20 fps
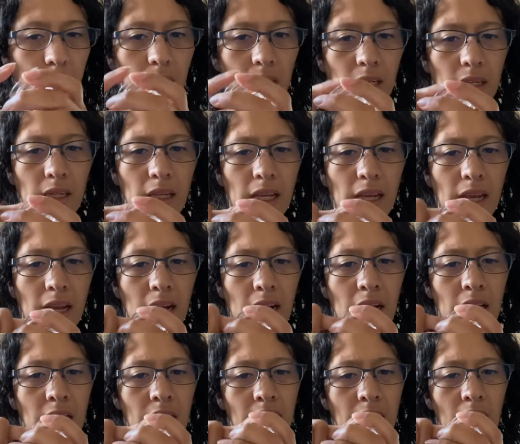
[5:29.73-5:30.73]

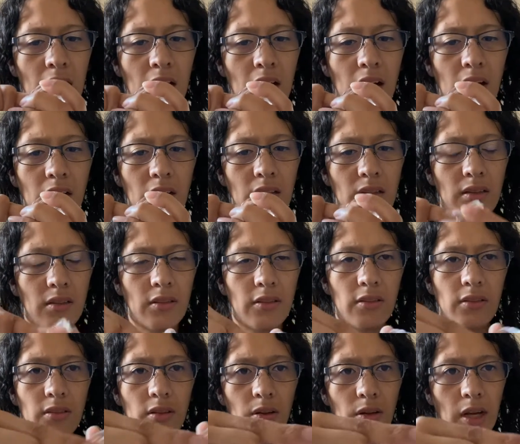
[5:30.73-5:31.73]
Yeah, not
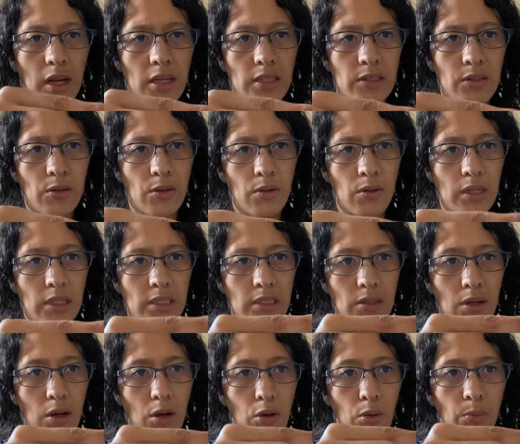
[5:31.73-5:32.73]
okay. So it's
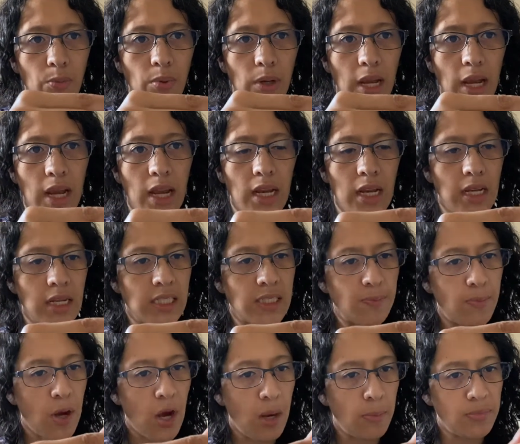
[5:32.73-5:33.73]
up and it's
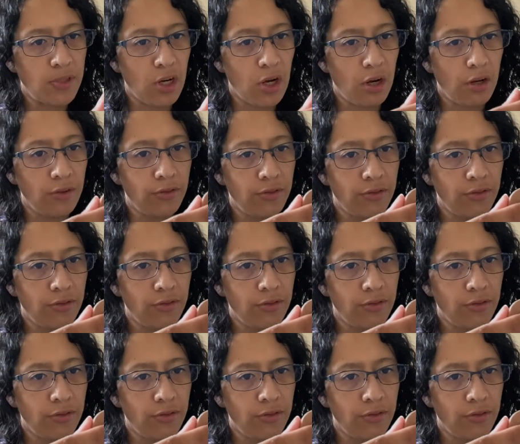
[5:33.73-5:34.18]
popped off.